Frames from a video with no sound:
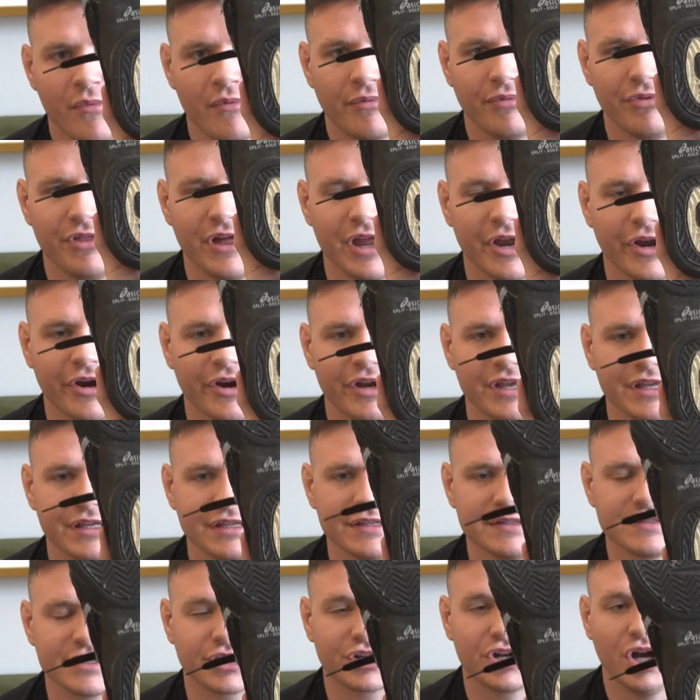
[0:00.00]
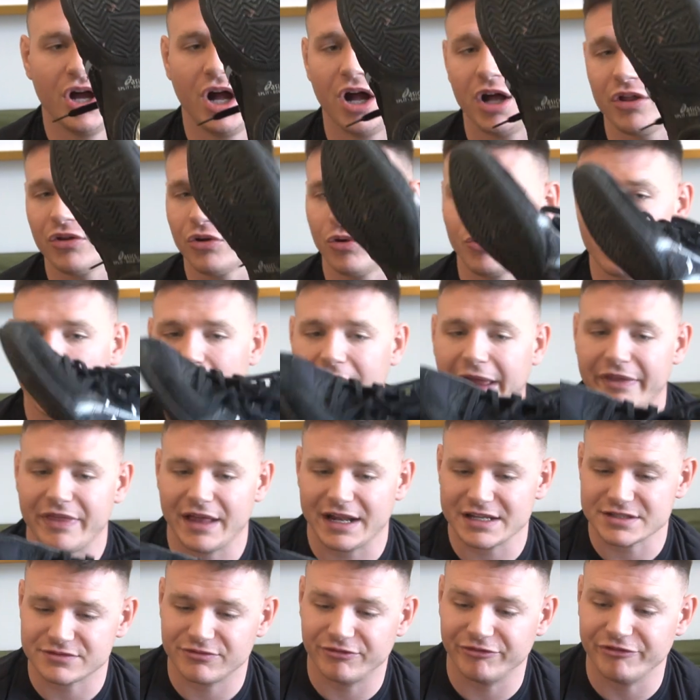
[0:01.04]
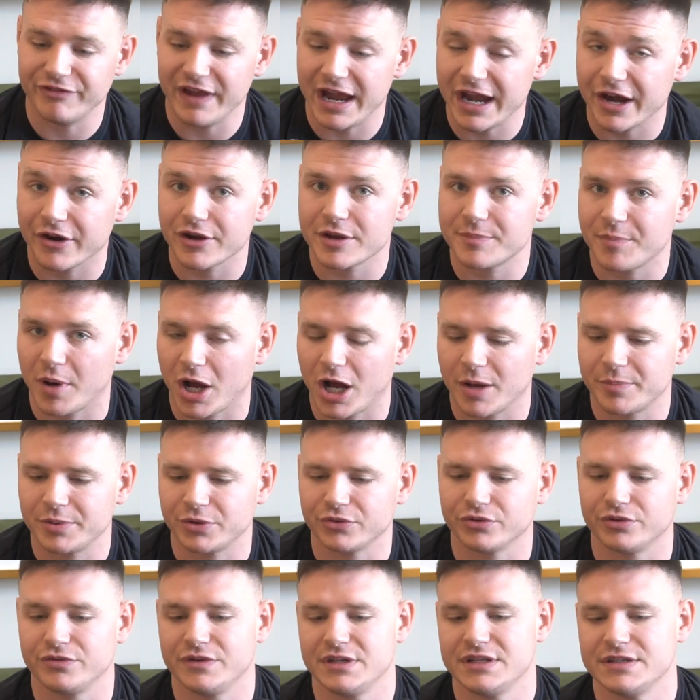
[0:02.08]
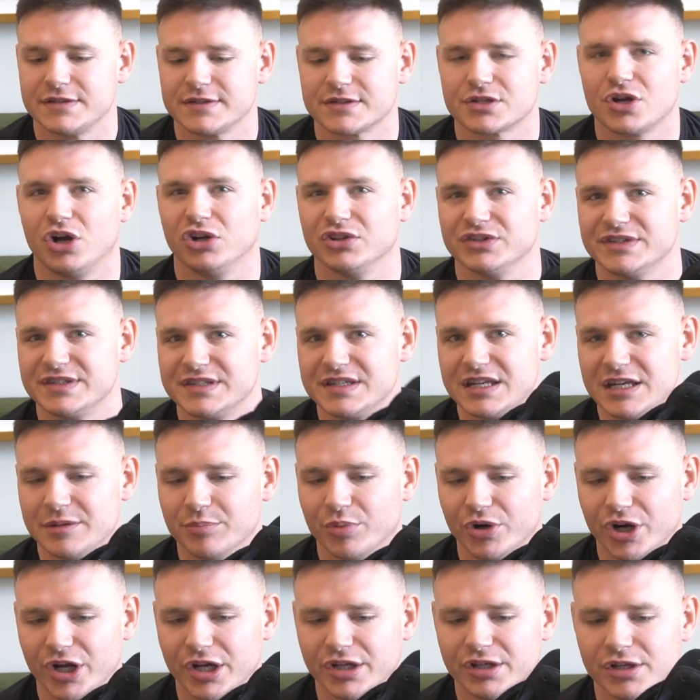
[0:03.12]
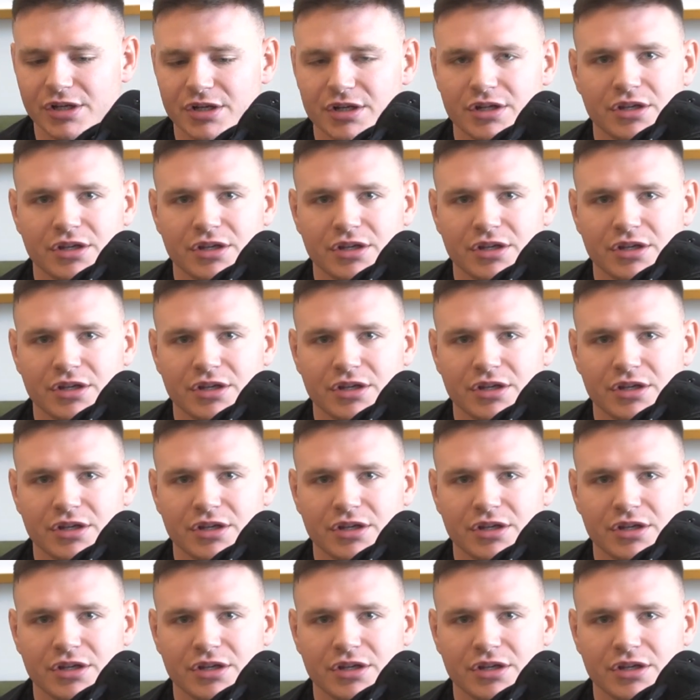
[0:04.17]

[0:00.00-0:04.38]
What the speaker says: There is a colorway that's very popular in these. It's called Zebra.